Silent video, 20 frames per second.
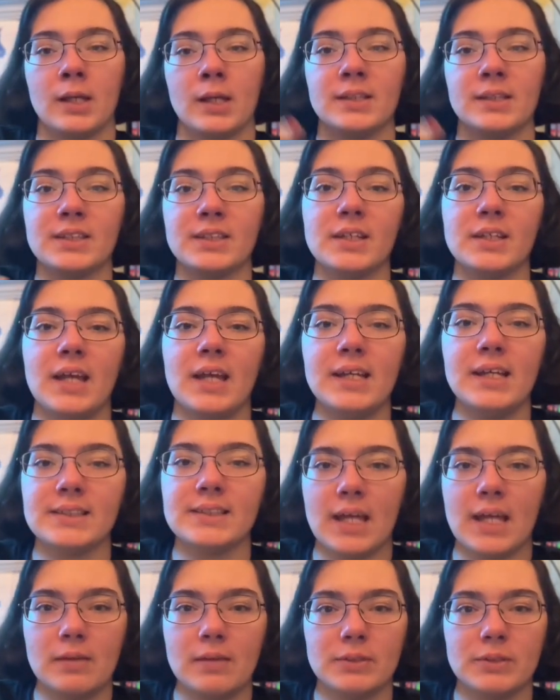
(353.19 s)
So
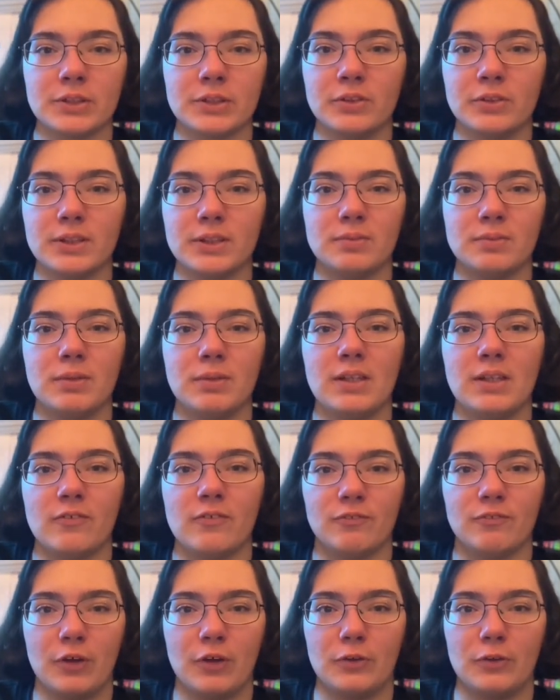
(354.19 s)
next tab is going to be the
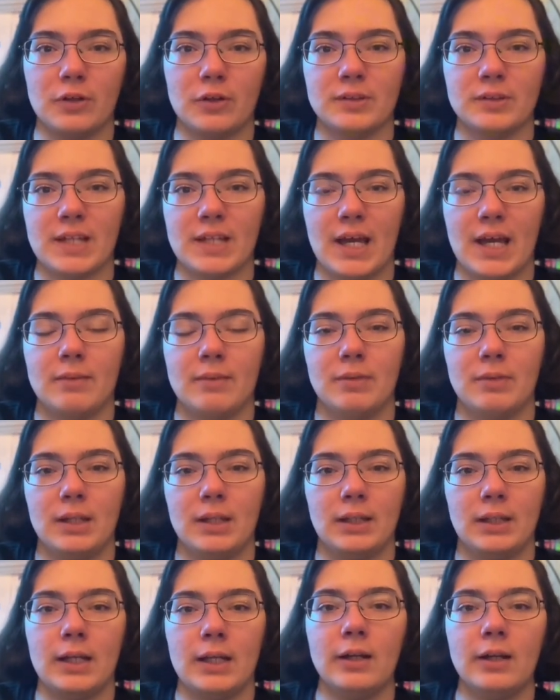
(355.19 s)
photo tab,
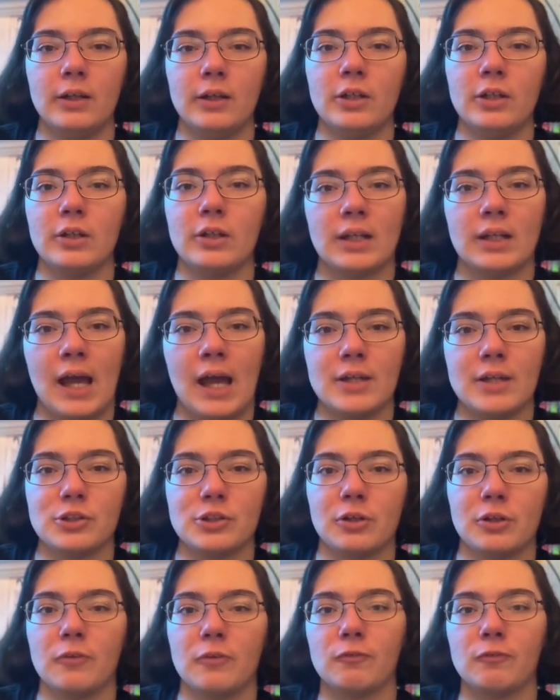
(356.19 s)
and here you can add
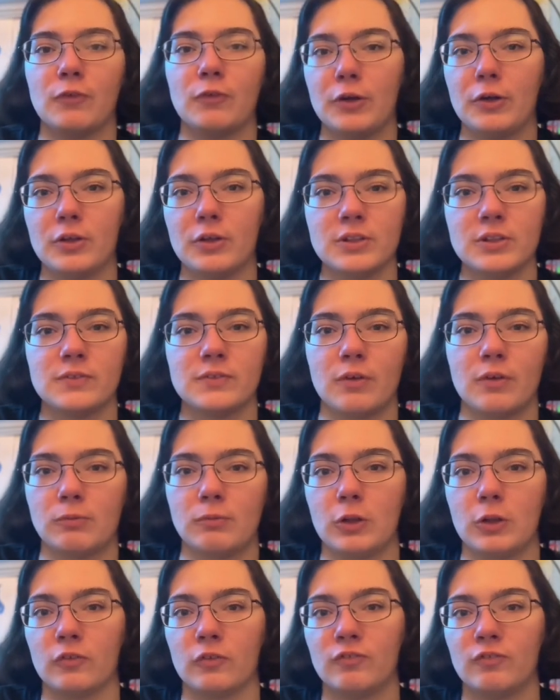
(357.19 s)
your own photos from
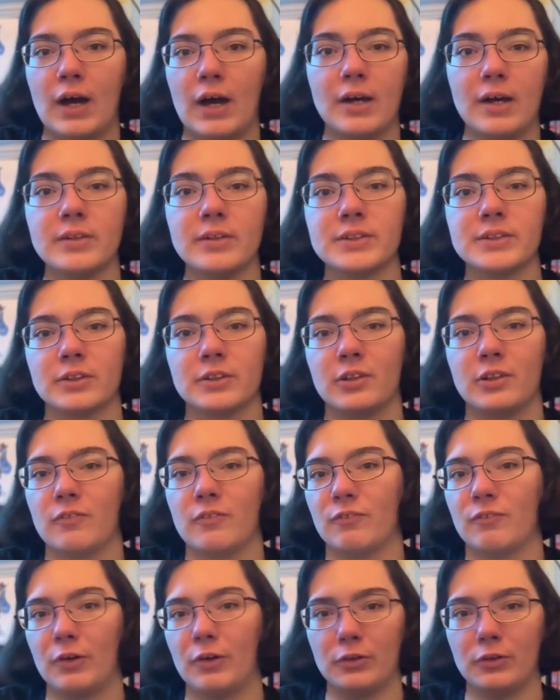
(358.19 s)
your files or your
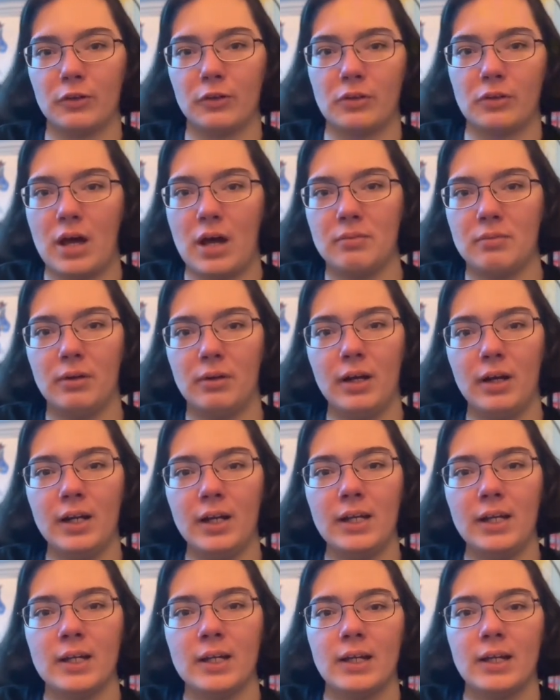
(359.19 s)
photo
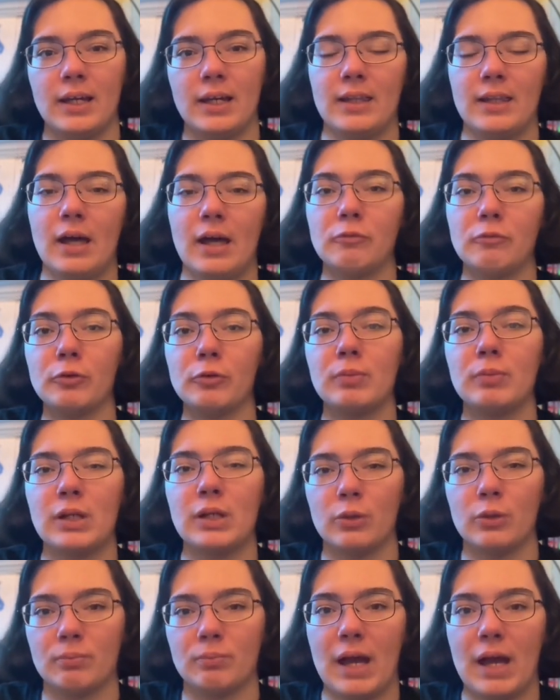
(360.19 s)
library, and that will be
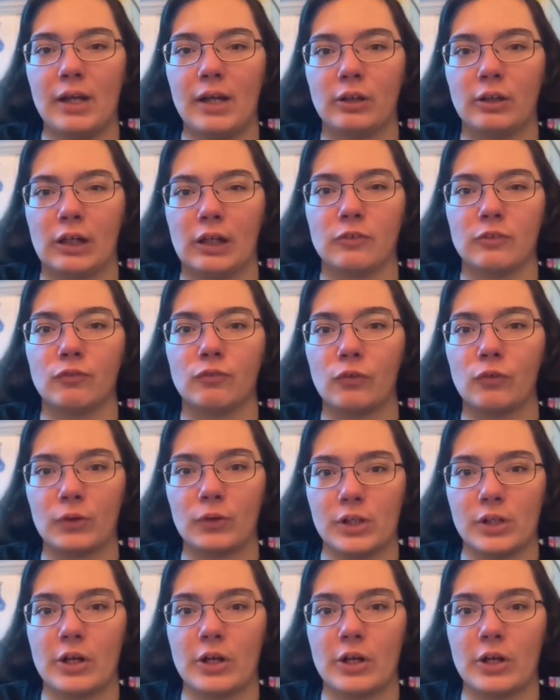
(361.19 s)
your background for your